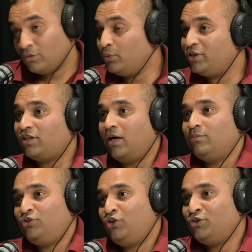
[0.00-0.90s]
Which
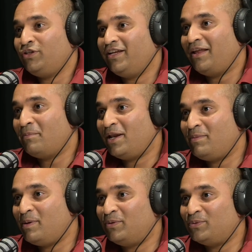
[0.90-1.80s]
I'm sure that many
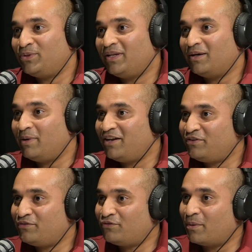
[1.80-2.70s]
people would
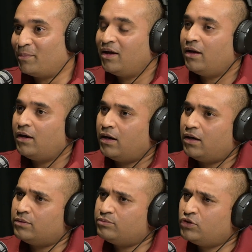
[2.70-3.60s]
benefit from.
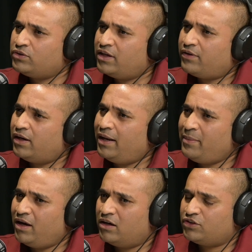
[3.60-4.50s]
So Seif, let
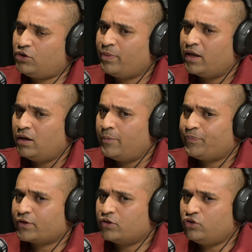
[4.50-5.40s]
me ask you.
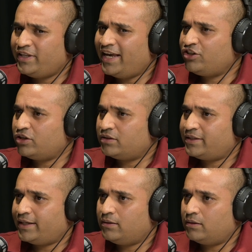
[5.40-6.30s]
So the HR
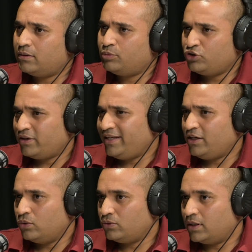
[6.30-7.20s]
said, put your
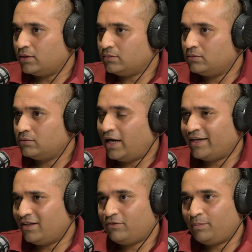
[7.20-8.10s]
ego down. I
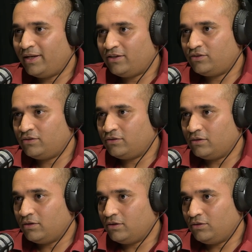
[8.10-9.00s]
can replace
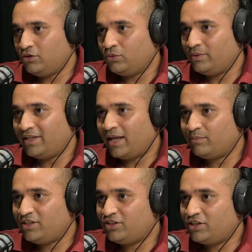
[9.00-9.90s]
you with an
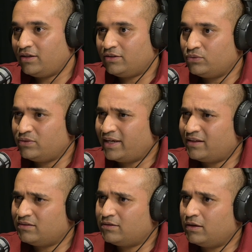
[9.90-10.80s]
empty chair in 2
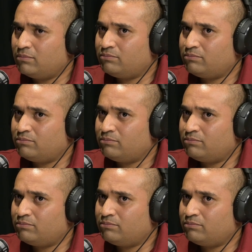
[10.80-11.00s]
seconds.